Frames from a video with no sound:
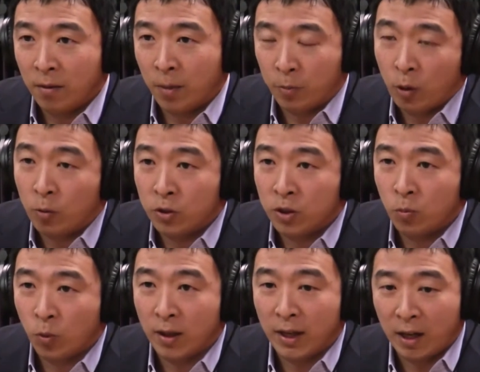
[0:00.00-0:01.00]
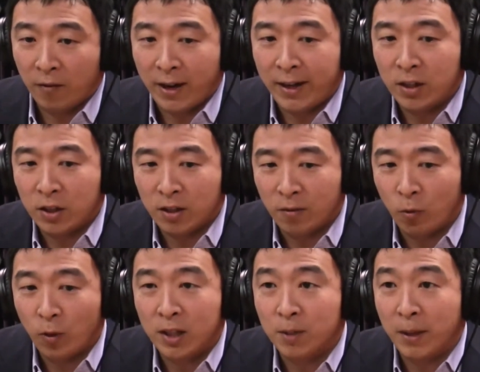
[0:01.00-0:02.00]
approach. We're like, if I can just
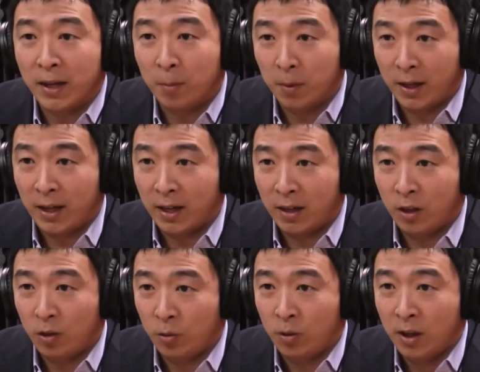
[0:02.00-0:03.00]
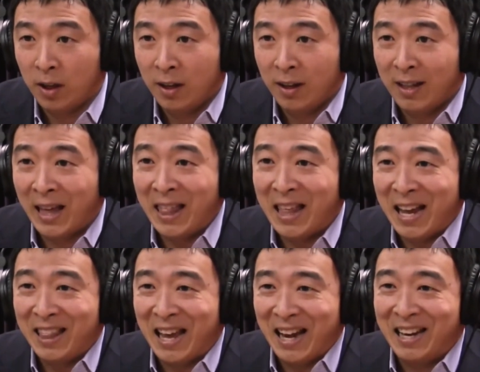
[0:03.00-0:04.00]
avoid spending money on you,
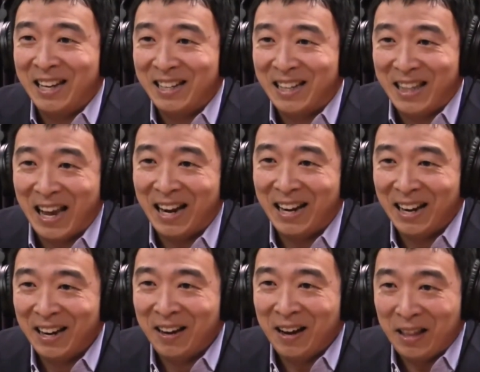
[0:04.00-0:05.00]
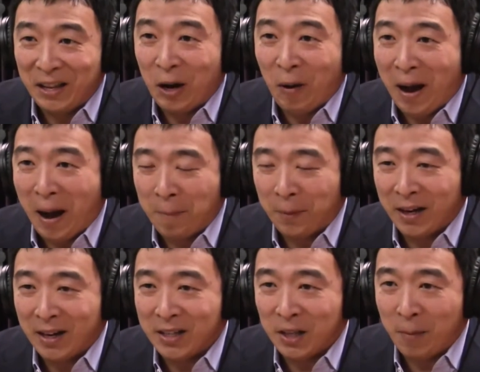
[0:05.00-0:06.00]
then I'm going
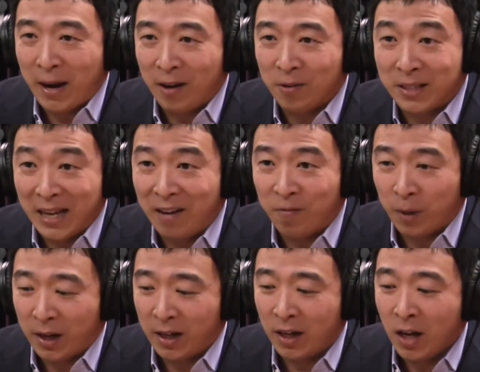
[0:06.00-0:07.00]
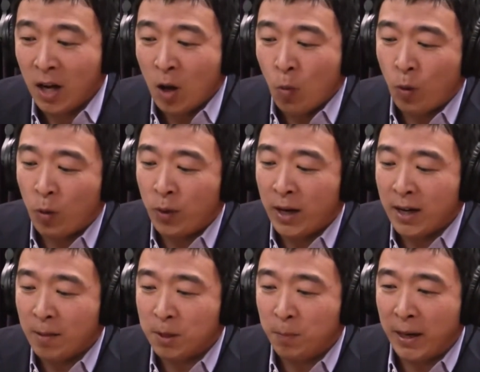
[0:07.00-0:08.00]
to somehow save money. When we end
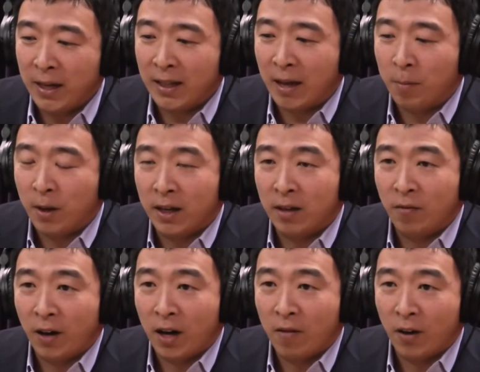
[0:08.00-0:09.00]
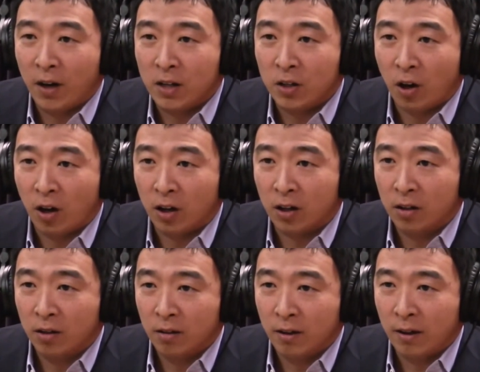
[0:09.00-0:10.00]
up spending that money in very, very
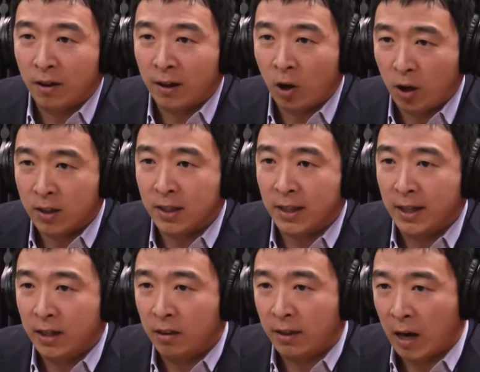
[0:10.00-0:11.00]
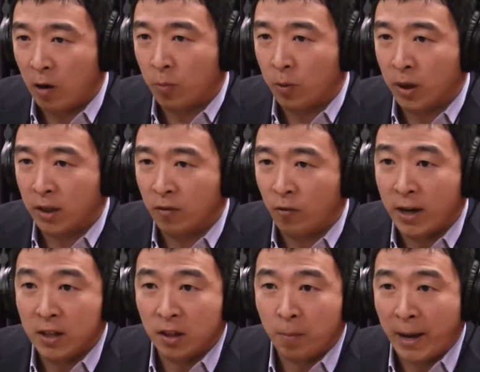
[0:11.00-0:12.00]
dark, costly, counterproductive
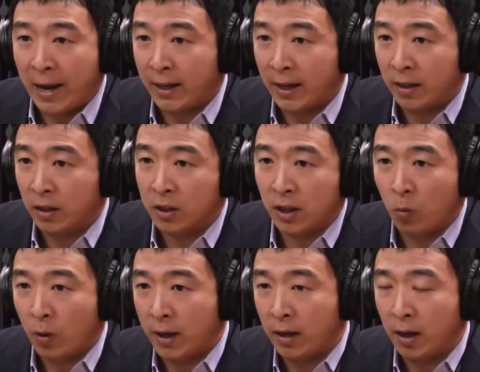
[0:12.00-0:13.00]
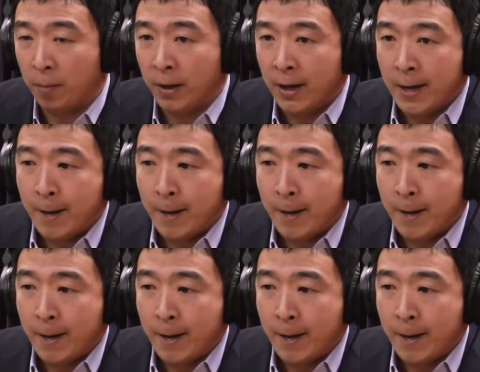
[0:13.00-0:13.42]
ways in the back end, because they wind up,